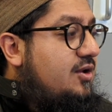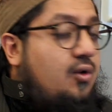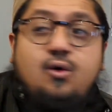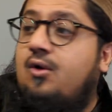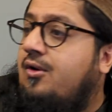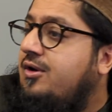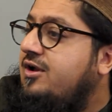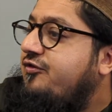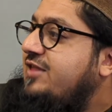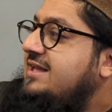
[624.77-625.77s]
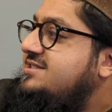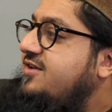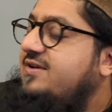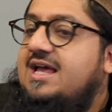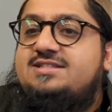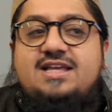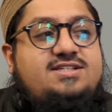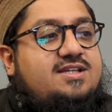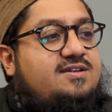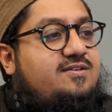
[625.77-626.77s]
all of that
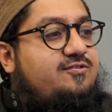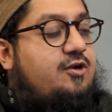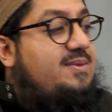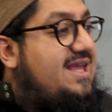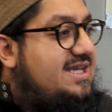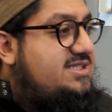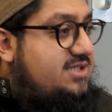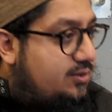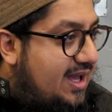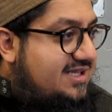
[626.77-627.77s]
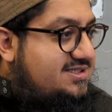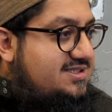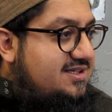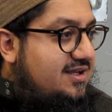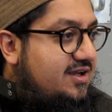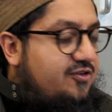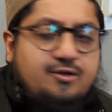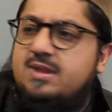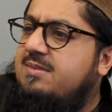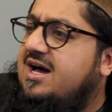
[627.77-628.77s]
civilization, from east to west,
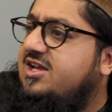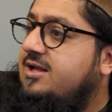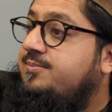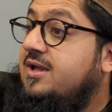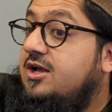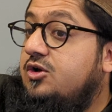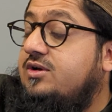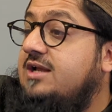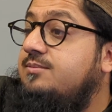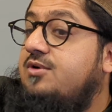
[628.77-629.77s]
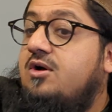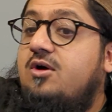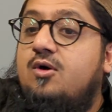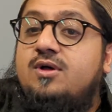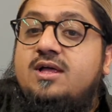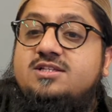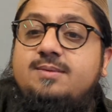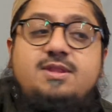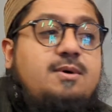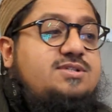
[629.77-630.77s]
from the Maghrib, look at Morocco, some
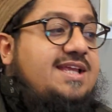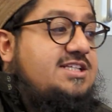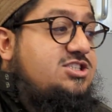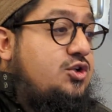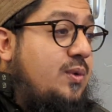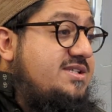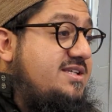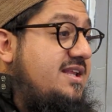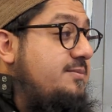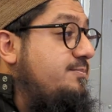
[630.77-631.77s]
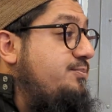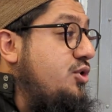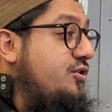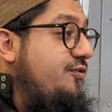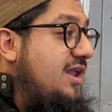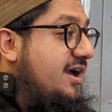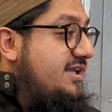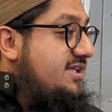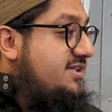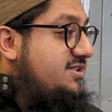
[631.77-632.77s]
of the most exquisite and beautiful
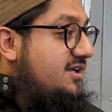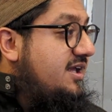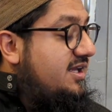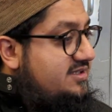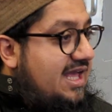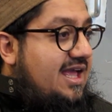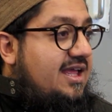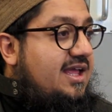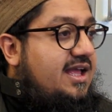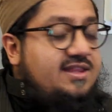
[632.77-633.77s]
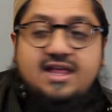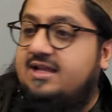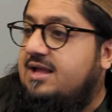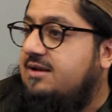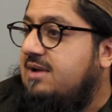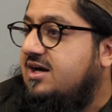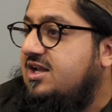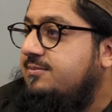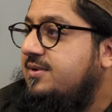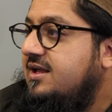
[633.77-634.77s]
architecture there in
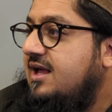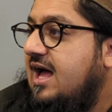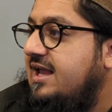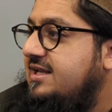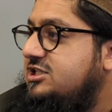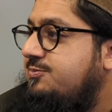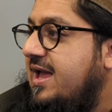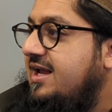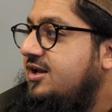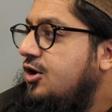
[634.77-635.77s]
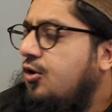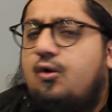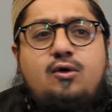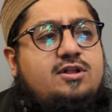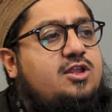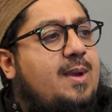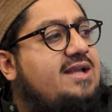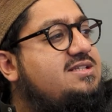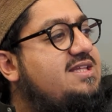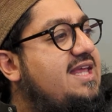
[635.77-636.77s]
Maghrib and in Spain, all the way
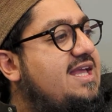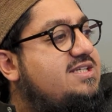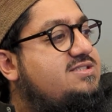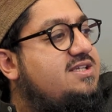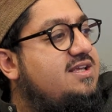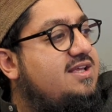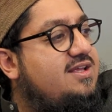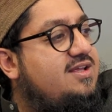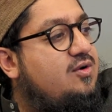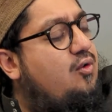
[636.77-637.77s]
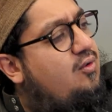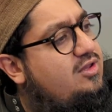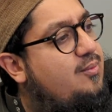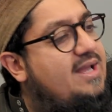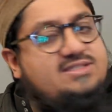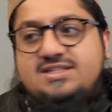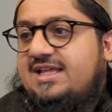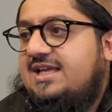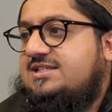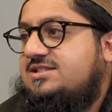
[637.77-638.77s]
to the east, all the way to the
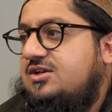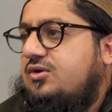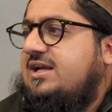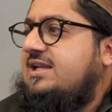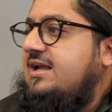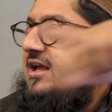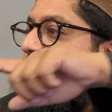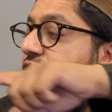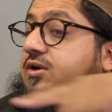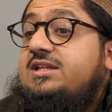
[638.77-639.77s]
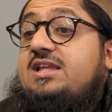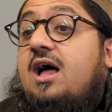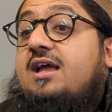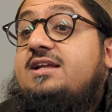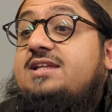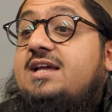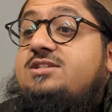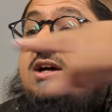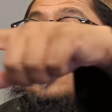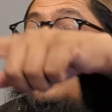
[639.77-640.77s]
east. Look at that. Look at the
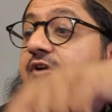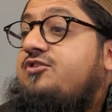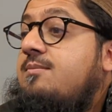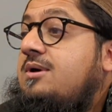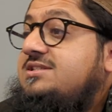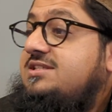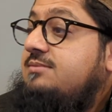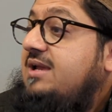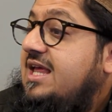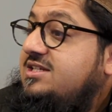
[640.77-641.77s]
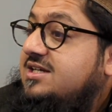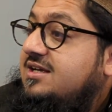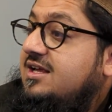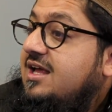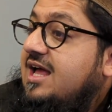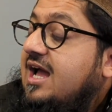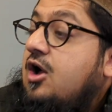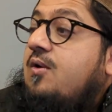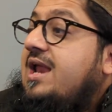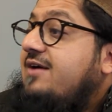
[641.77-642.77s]
architecture of the mosques in Malaysia.
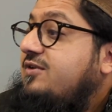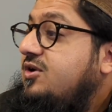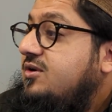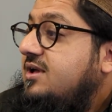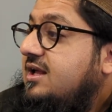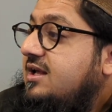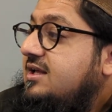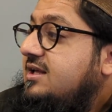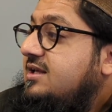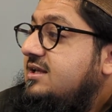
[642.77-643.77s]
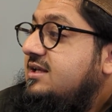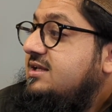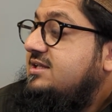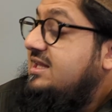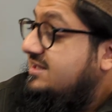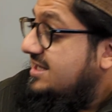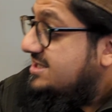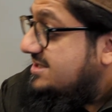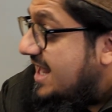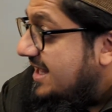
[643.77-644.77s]
Go and have a look. Till
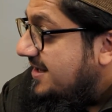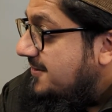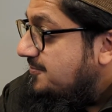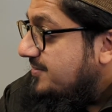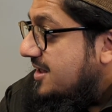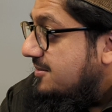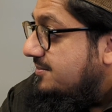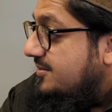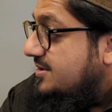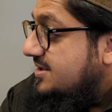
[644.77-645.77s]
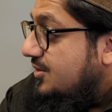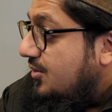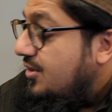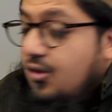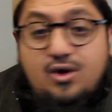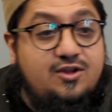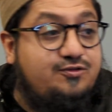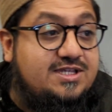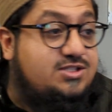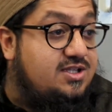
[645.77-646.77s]
this day, all of
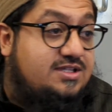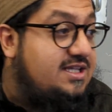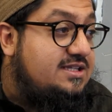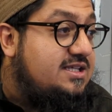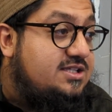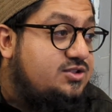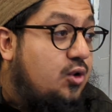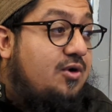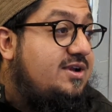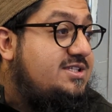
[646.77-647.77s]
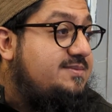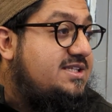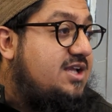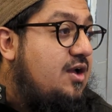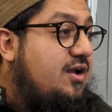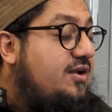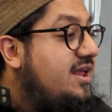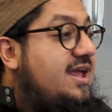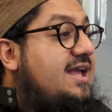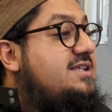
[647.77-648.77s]
this, the tourism that's going on,
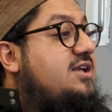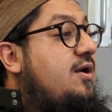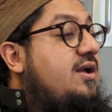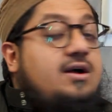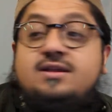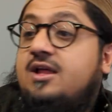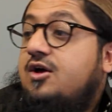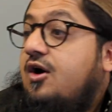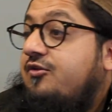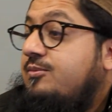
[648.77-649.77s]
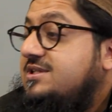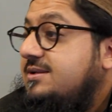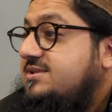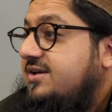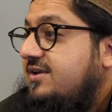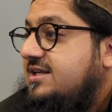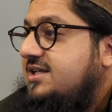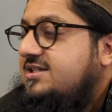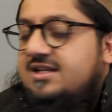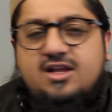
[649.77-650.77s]
is going on of Muslim
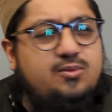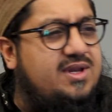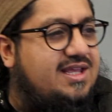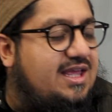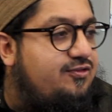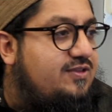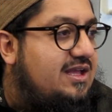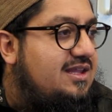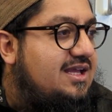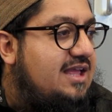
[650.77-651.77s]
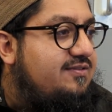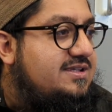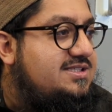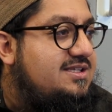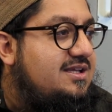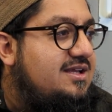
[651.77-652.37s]
civilization. What a gift that Allah gave us.